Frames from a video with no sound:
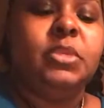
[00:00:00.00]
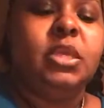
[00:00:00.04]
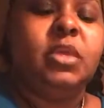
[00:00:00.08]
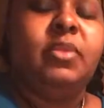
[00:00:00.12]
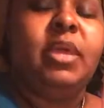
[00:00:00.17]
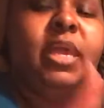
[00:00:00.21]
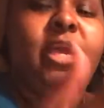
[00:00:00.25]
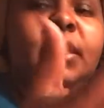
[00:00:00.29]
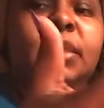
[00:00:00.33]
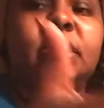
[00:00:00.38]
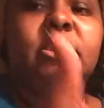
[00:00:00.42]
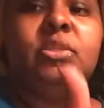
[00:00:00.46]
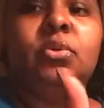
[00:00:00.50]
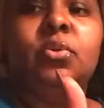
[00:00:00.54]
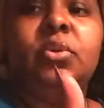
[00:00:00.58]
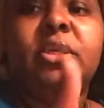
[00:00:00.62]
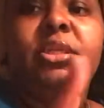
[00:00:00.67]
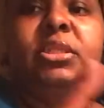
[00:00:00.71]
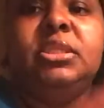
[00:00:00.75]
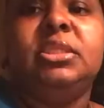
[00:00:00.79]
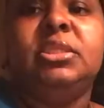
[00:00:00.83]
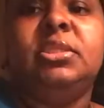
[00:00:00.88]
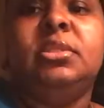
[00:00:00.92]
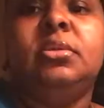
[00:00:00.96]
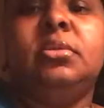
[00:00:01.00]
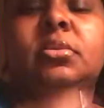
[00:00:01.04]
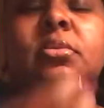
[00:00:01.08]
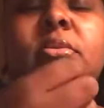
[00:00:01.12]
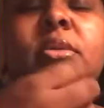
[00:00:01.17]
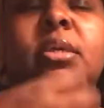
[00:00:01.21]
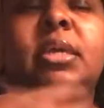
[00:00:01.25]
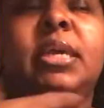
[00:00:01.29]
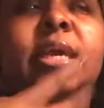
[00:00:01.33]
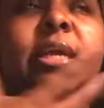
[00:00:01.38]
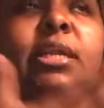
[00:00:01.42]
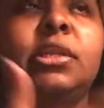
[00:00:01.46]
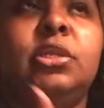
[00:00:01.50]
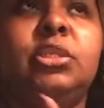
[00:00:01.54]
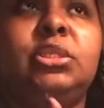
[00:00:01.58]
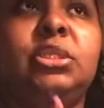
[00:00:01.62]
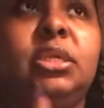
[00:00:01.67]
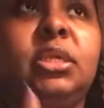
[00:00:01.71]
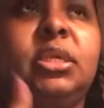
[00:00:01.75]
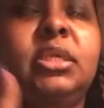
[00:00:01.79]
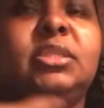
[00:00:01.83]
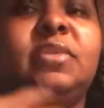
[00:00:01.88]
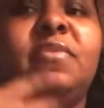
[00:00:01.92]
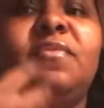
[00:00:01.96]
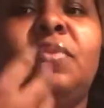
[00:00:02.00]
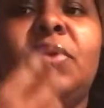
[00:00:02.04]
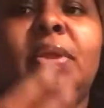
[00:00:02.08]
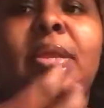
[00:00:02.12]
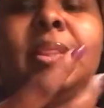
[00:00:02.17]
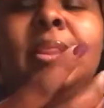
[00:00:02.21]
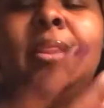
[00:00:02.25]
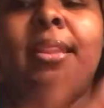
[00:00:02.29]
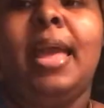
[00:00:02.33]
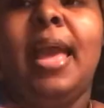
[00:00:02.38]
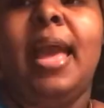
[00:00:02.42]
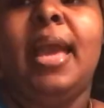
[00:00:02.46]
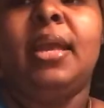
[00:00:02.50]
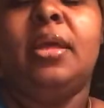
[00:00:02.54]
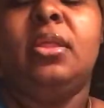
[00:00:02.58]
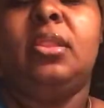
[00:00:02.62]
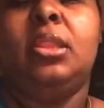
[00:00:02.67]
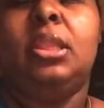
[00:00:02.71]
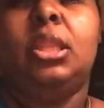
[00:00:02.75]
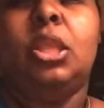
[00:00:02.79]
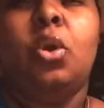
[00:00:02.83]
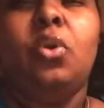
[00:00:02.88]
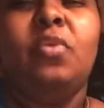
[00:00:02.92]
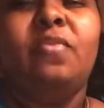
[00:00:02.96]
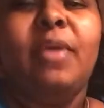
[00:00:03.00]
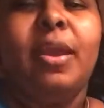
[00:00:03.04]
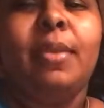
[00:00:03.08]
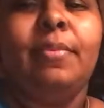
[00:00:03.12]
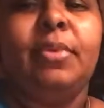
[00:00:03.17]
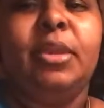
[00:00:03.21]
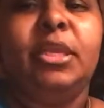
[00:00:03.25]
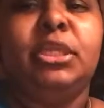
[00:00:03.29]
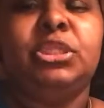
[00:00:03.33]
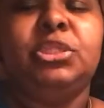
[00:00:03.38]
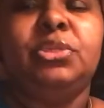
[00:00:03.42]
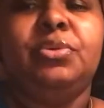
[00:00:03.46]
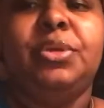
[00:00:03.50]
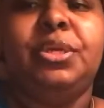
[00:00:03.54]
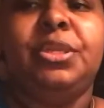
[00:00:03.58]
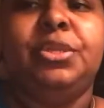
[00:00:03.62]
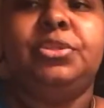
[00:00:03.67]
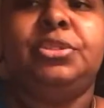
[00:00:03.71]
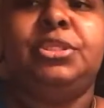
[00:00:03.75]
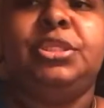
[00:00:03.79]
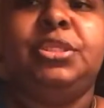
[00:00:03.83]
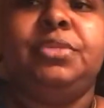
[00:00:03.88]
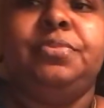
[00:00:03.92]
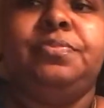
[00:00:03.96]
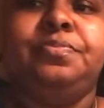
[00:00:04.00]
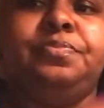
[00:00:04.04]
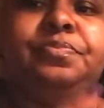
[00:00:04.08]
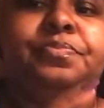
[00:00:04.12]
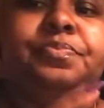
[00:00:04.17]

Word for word: The Eight of Swords energy is a very lack, low vibrational energy.